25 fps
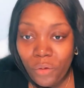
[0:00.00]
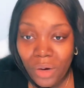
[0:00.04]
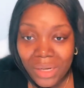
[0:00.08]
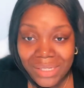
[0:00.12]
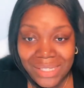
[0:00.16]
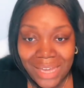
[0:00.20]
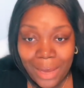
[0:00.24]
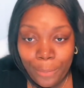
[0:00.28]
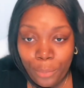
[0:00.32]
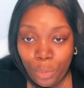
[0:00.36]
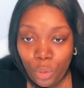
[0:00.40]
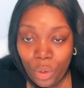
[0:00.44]
For
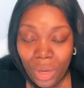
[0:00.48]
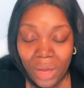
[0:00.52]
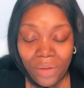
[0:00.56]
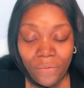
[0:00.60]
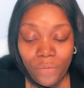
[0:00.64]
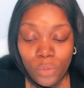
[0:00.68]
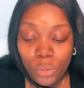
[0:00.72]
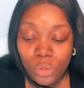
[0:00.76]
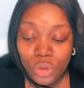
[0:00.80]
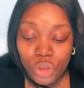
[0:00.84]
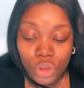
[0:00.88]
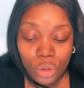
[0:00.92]
example,
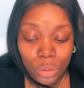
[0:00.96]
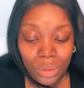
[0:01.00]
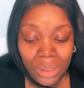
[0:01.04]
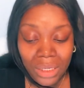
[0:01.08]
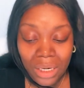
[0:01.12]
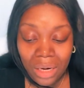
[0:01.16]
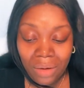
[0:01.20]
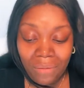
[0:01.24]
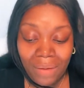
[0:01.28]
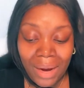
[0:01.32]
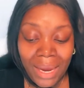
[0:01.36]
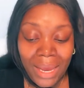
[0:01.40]
if it was
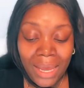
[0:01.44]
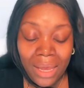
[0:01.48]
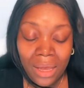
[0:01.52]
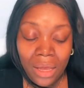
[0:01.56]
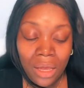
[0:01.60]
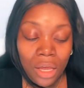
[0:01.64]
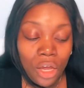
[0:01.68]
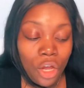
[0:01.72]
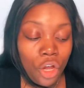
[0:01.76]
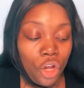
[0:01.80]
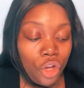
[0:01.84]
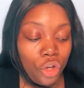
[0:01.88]
Jolena, right?
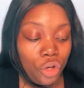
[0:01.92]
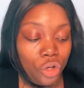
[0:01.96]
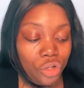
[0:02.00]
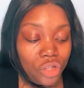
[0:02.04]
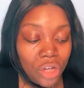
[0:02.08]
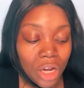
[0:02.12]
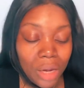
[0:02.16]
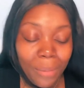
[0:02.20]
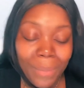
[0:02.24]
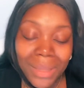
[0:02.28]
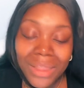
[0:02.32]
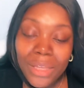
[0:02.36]
You're
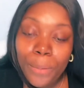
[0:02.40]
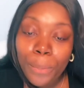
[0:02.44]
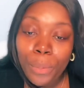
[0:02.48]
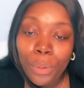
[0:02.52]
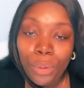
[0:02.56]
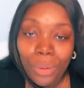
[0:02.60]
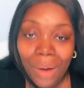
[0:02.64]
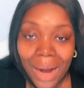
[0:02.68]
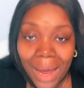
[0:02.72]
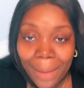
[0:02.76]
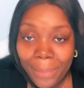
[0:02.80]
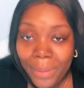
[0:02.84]
talking about the
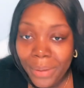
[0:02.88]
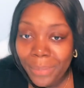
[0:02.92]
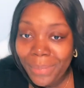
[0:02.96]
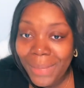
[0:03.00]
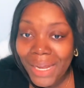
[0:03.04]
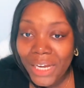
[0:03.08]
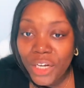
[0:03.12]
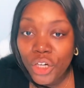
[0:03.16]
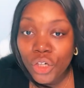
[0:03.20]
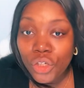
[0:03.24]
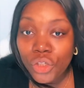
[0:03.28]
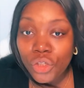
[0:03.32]
problem
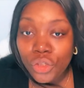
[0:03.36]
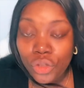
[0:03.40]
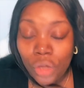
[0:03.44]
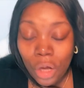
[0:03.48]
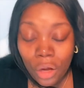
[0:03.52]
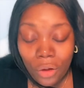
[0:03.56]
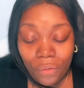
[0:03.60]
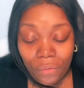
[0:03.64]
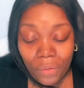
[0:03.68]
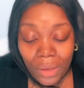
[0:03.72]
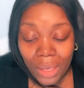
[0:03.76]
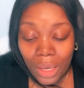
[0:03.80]
that you're
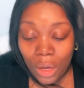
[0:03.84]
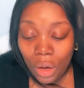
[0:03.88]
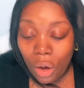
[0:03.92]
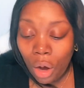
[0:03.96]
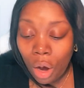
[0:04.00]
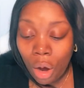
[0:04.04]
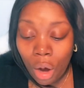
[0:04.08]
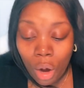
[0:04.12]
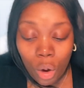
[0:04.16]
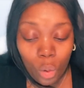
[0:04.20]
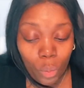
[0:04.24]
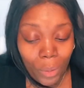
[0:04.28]
solving
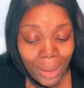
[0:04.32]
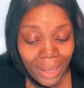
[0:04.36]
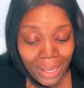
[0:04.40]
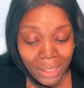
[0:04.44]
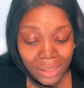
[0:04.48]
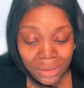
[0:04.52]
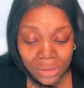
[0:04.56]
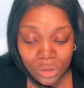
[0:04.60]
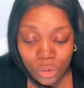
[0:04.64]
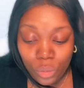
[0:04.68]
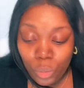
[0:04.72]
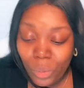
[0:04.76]

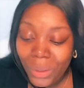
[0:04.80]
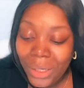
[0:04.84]
always.